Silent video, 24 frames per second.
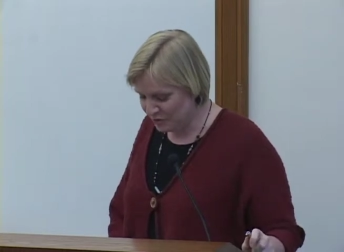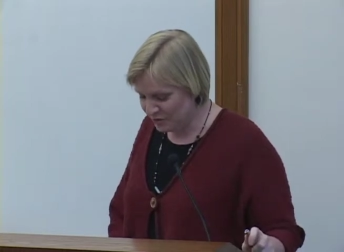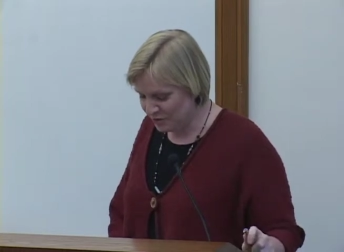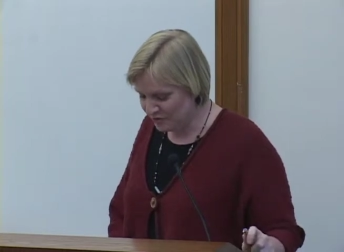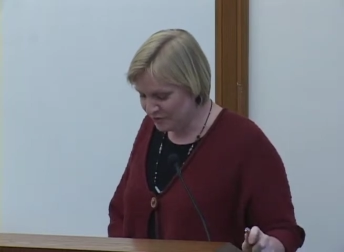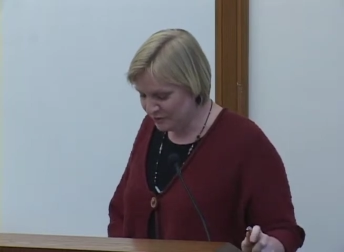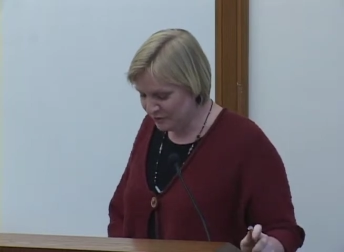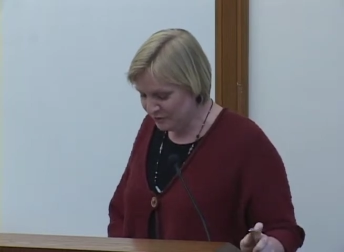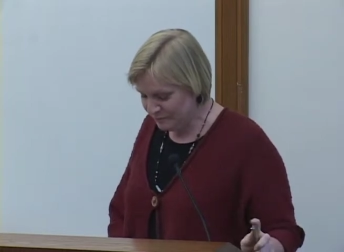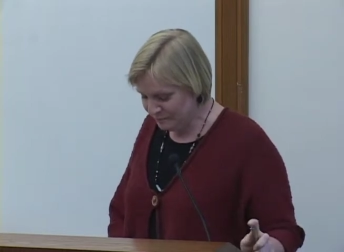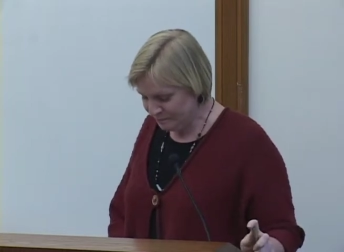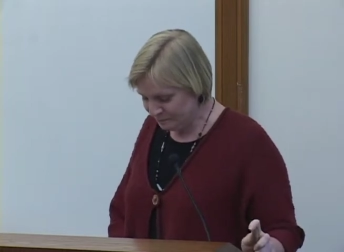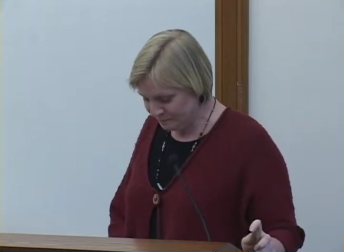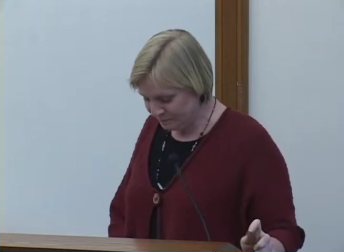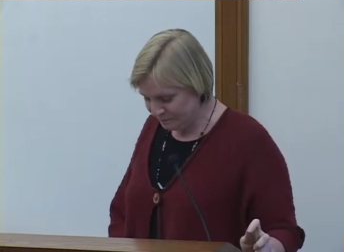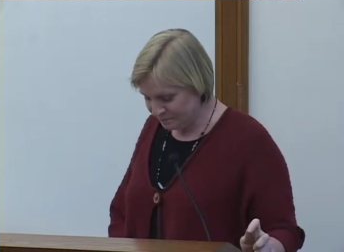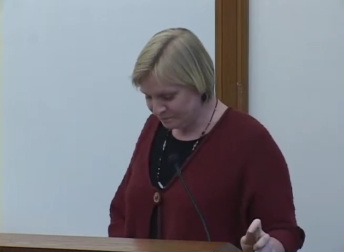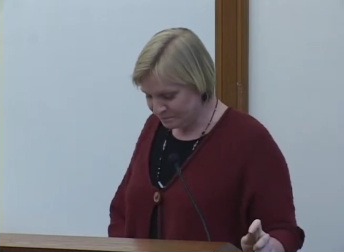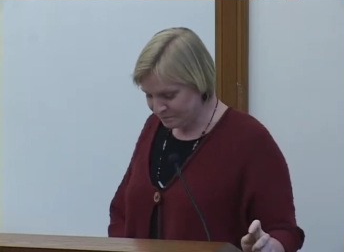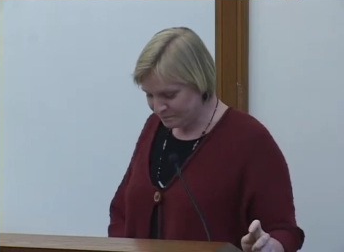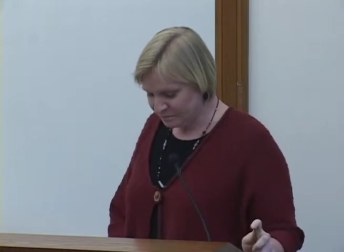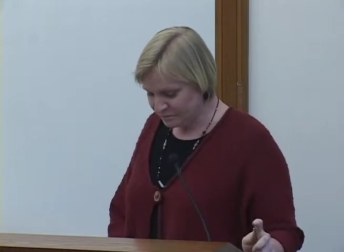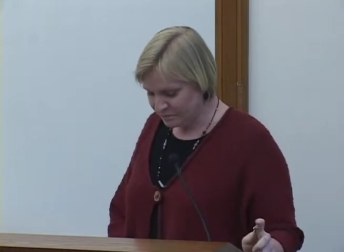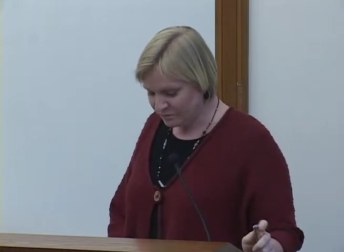
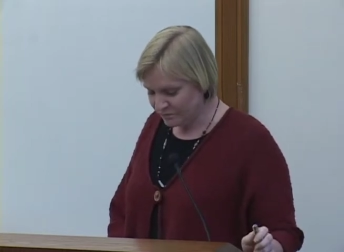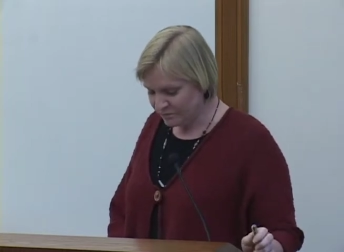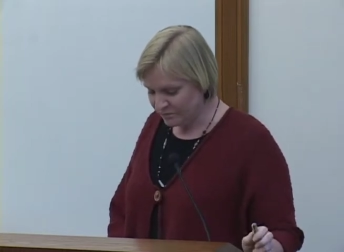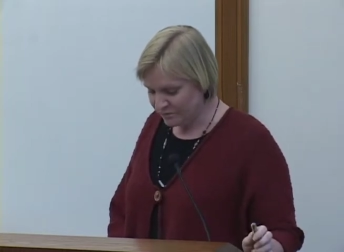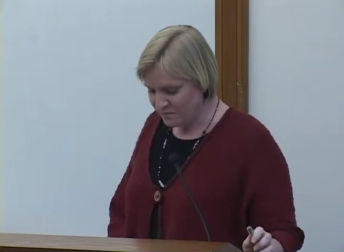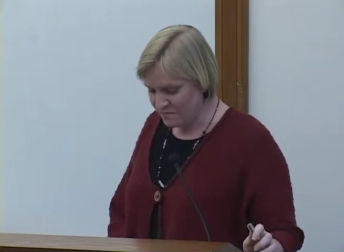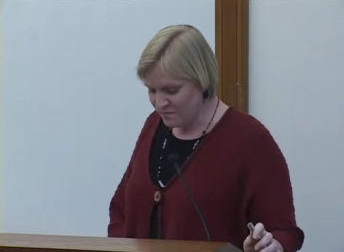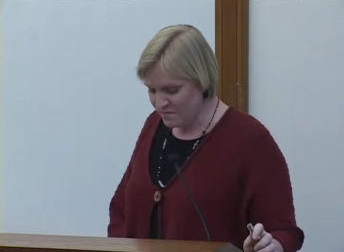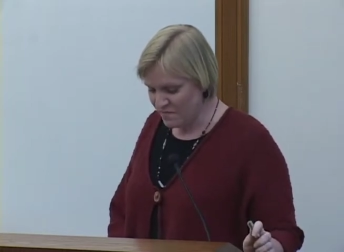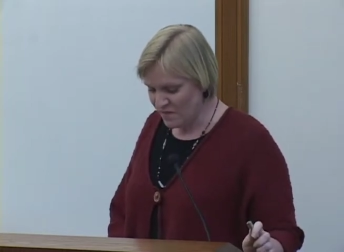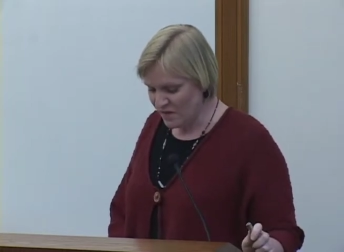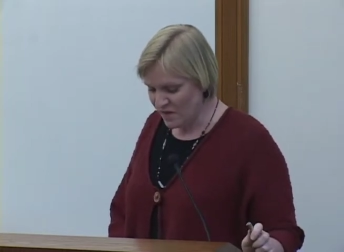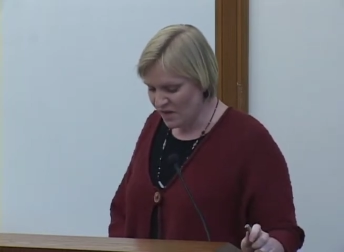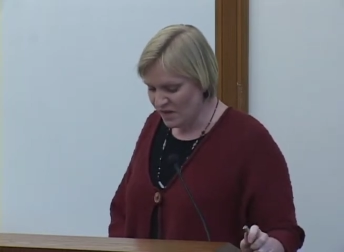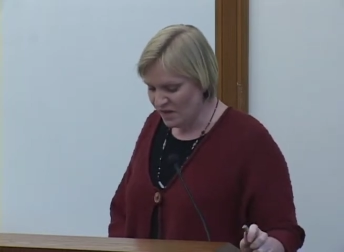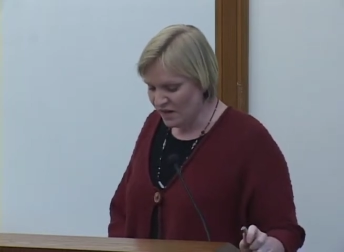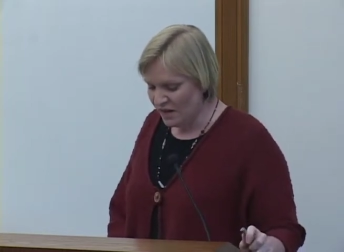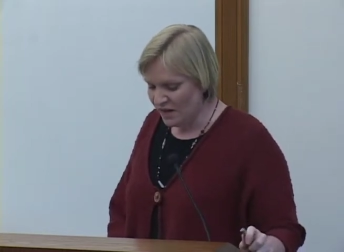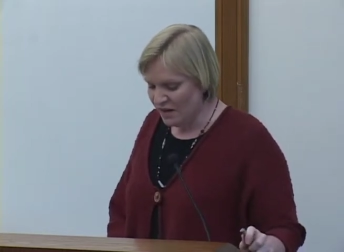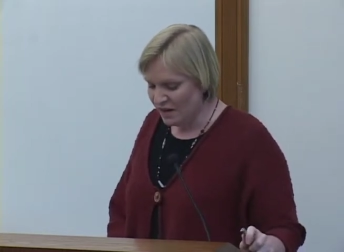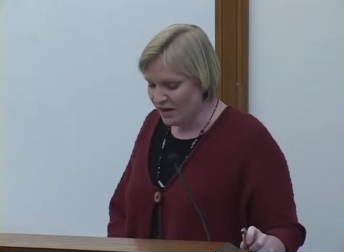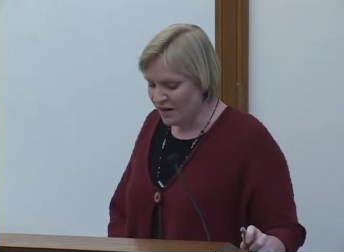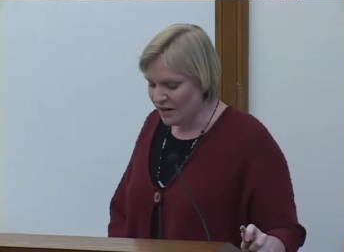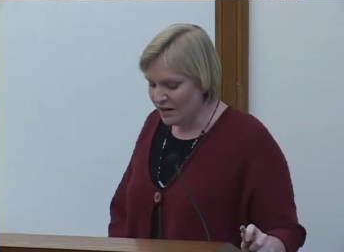
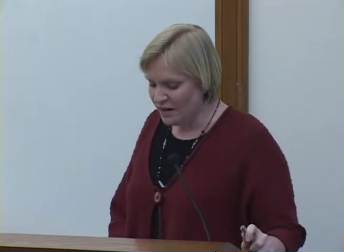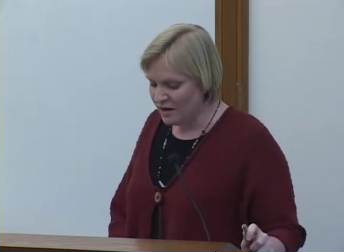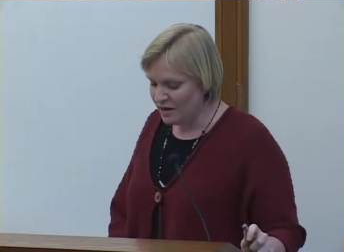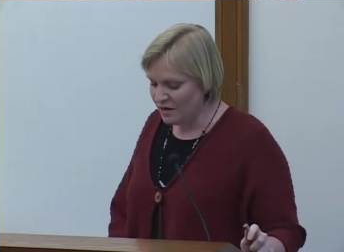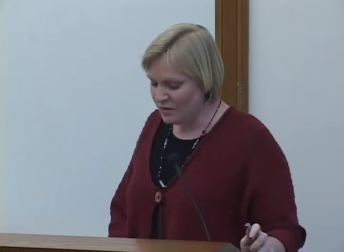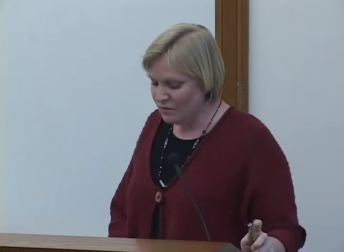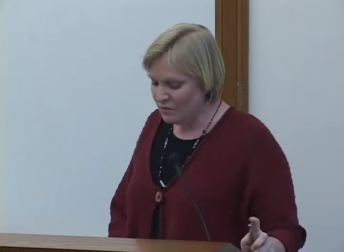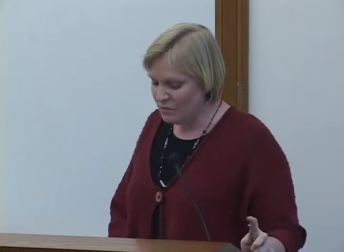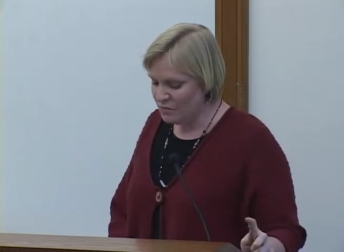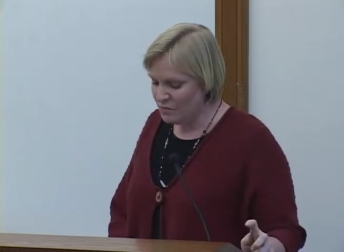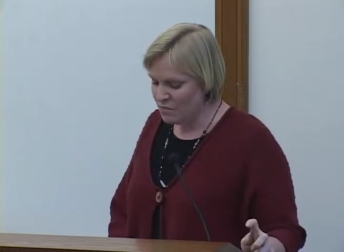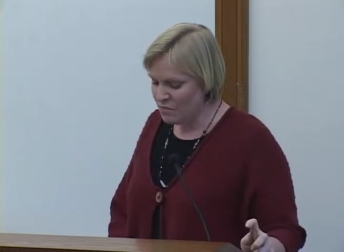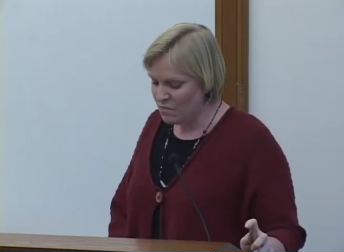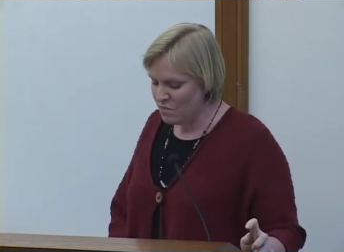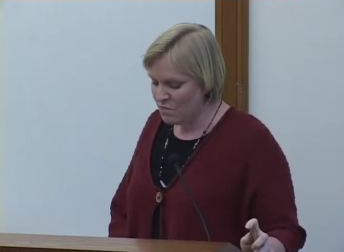Piven. Um,